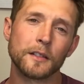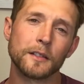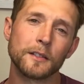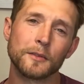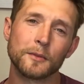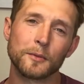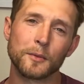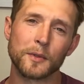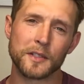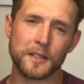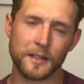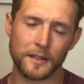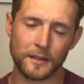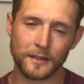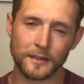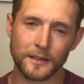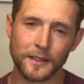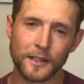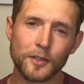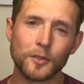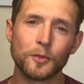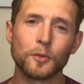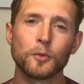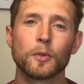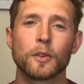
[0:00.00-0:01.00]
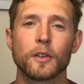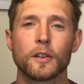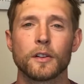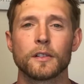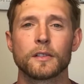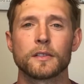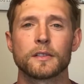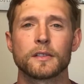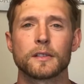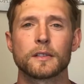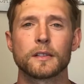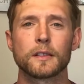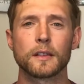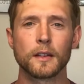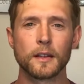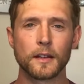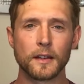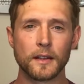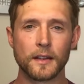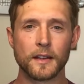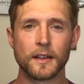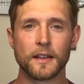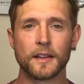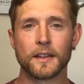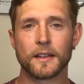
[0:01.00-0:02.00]
was a little worse
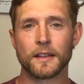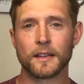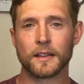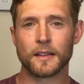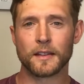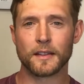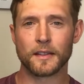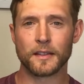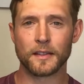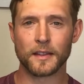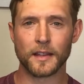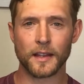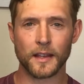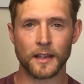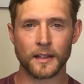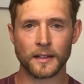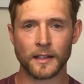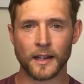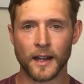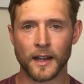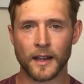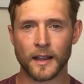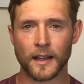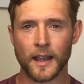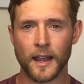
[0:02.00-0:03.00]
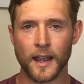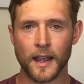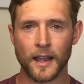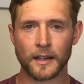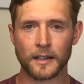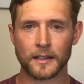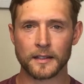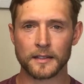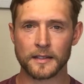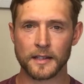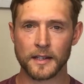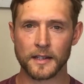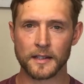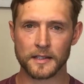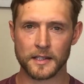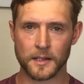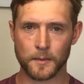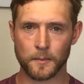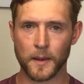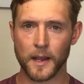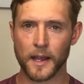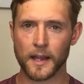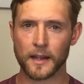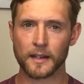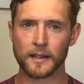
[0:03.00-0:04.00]
than I had
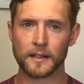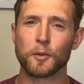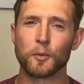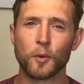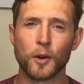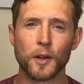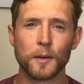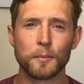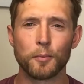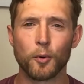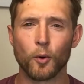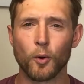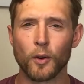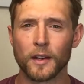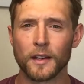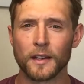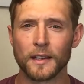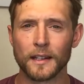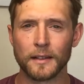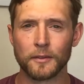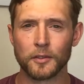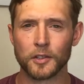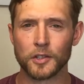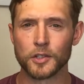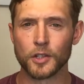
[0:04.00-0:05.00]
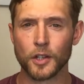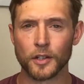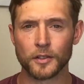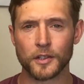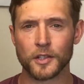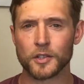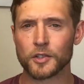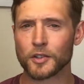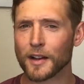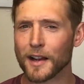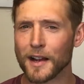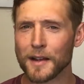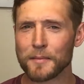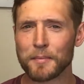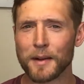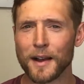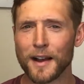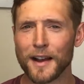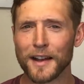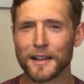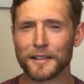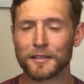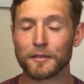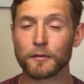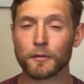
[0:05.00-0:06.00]
anticipated. At one point it even took the
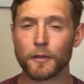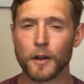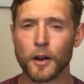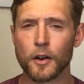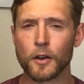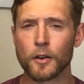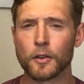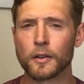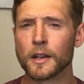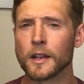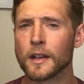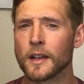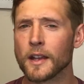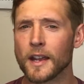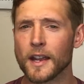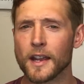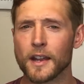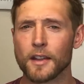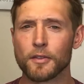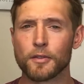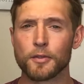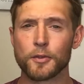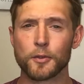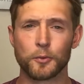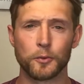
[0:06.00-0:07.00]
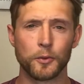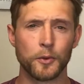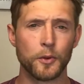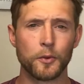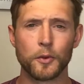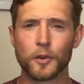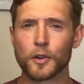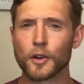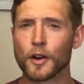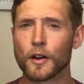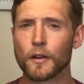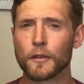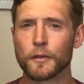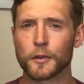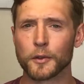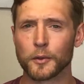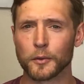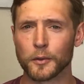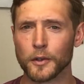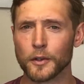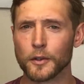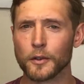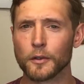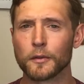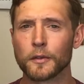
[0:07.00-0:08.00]
tripod and phone and threw it off the
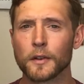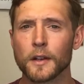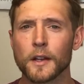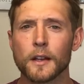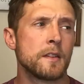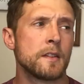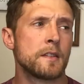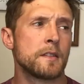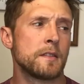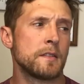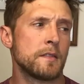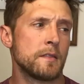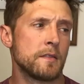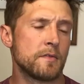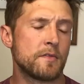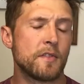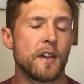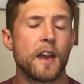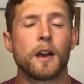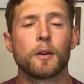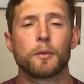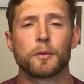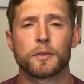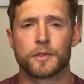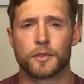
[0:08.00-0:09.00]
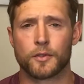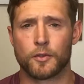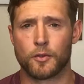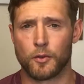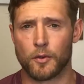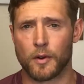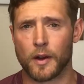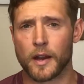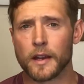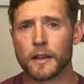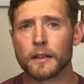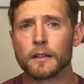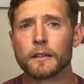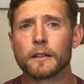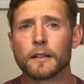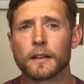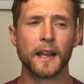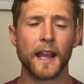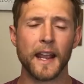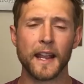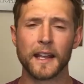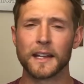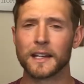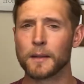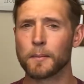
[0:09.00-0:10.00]
roof. That was great.
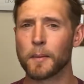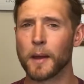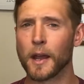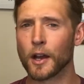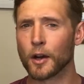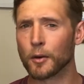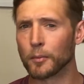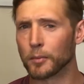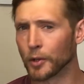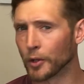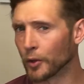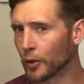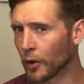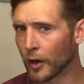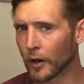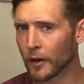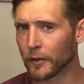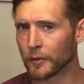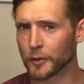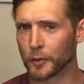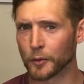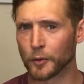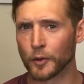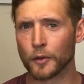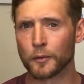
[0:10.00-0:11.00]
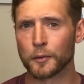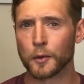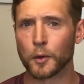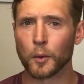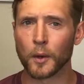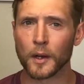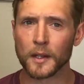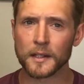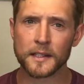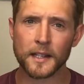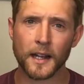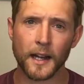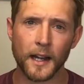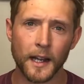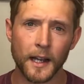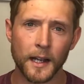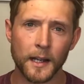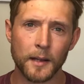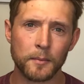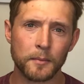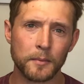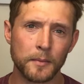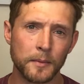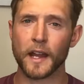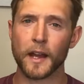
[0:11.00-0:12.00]
Handy pail blew off the roof at one
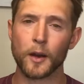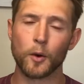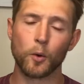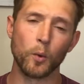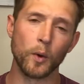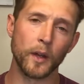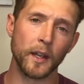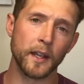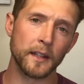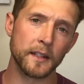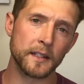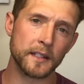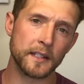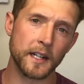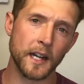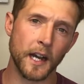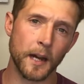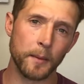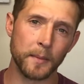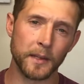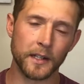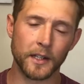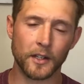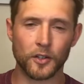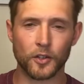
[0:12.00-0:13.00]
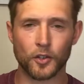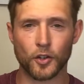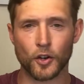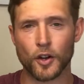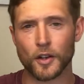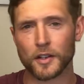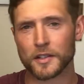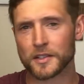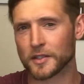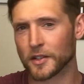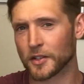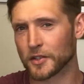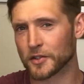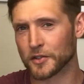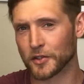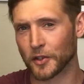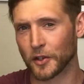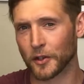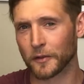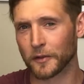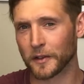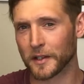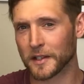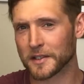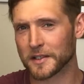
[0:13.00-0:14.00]
time. That wind coming across the
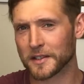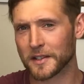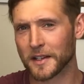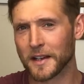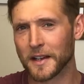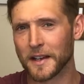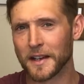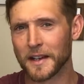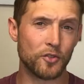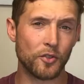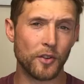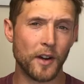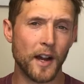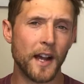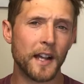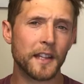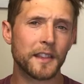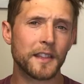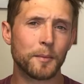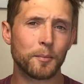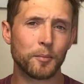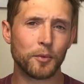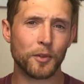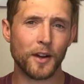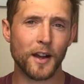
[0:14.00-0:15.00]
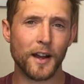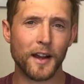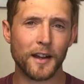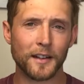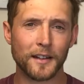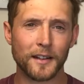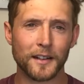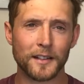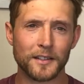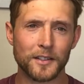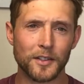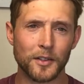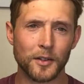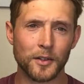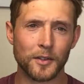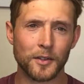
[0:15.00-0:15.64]
surface dried the product